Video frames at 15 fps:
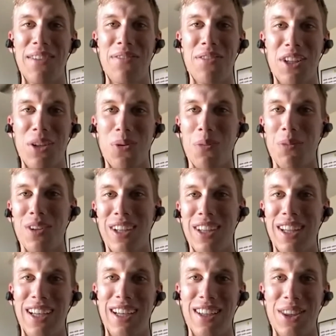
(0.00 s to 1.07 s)
Definitely warmer
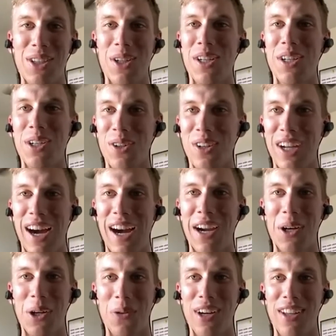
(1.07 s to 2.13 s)
than the 30-degree
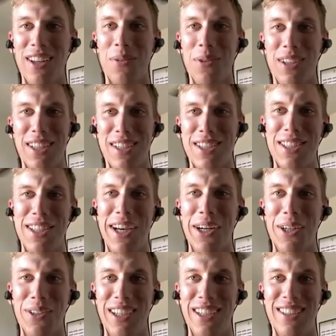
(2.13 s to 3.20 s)
Idaho weather with the
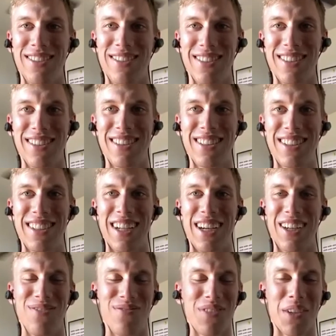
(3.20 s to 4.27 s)
snow and, you
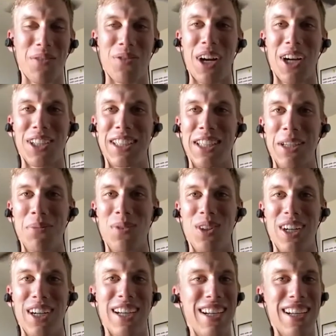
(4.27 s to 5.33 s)
know, frost in the
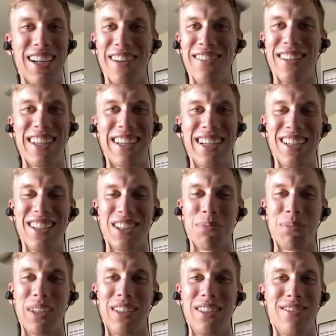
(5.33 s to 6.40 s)
morning and everything else,
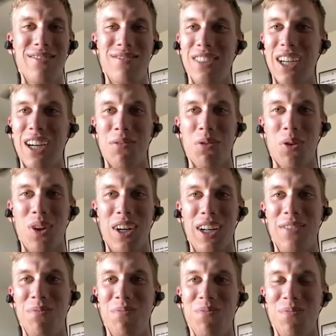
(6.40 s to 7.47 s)
but not in
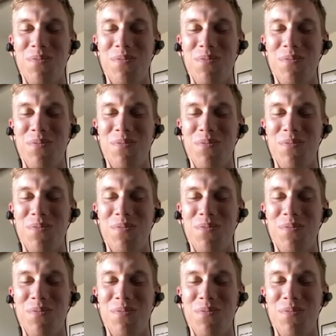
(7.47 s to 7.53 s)
Florida.